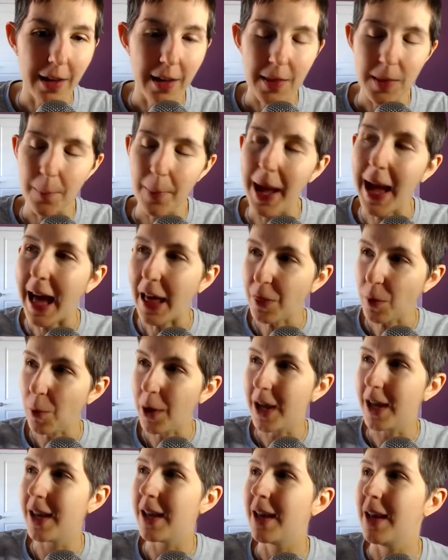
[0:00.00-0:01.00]
The
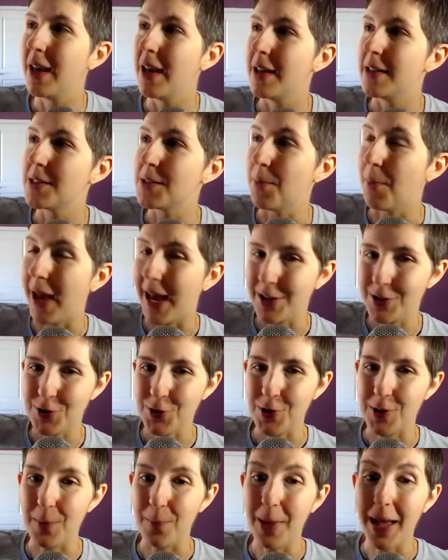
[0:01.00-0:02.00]
pathway to
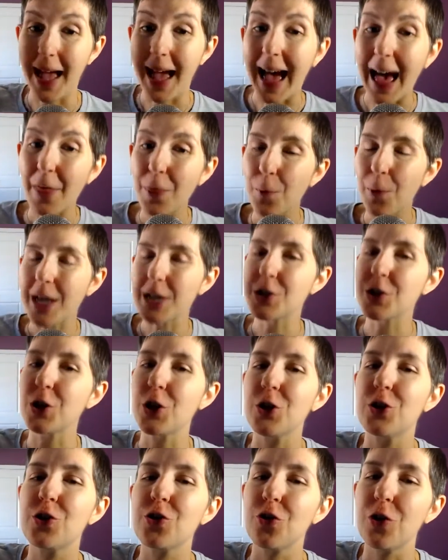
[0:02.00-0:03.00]
mastery. The pathway to
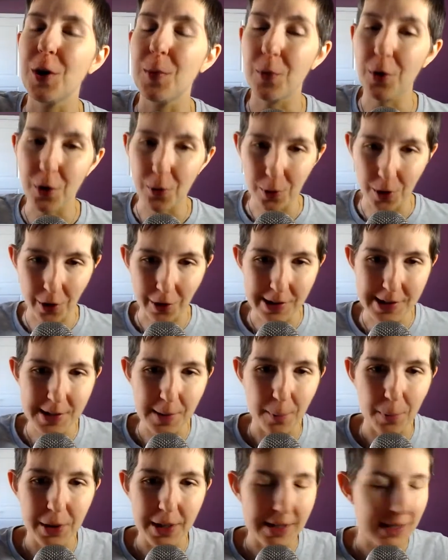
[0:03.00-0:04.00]
your dream career is
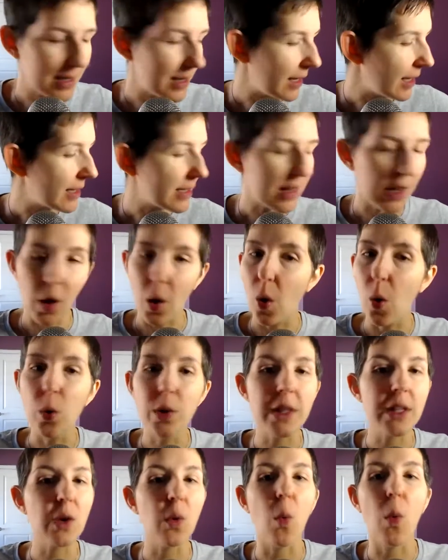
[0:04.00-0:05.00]
simplicity. It's the
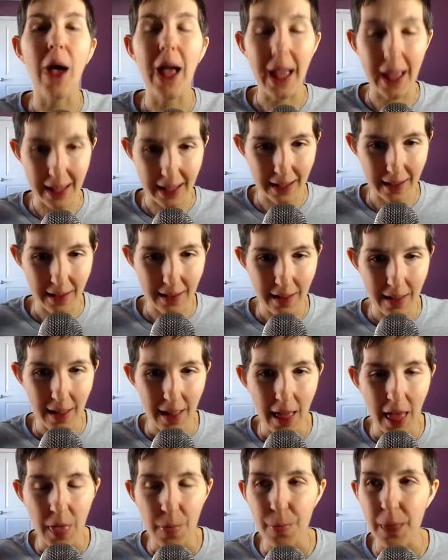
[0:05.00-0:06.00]
only way
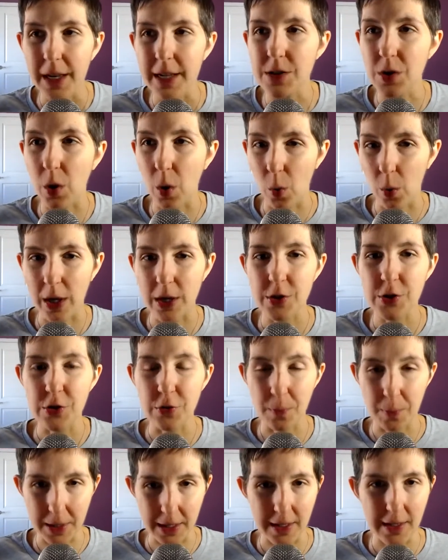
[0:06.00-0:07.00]
that it's going
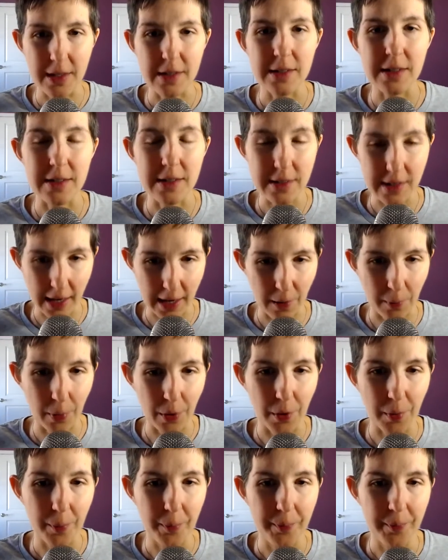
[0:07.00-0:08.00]
to be
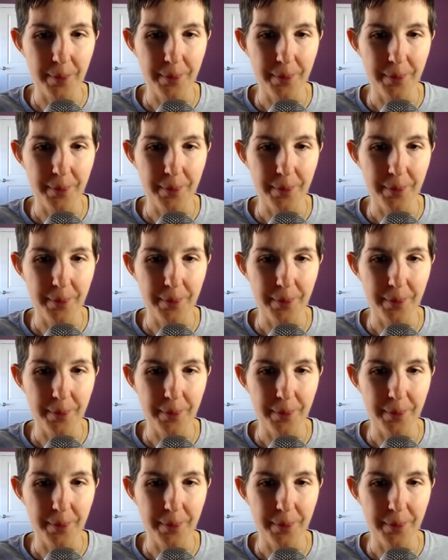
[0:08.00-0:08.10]
sustainable.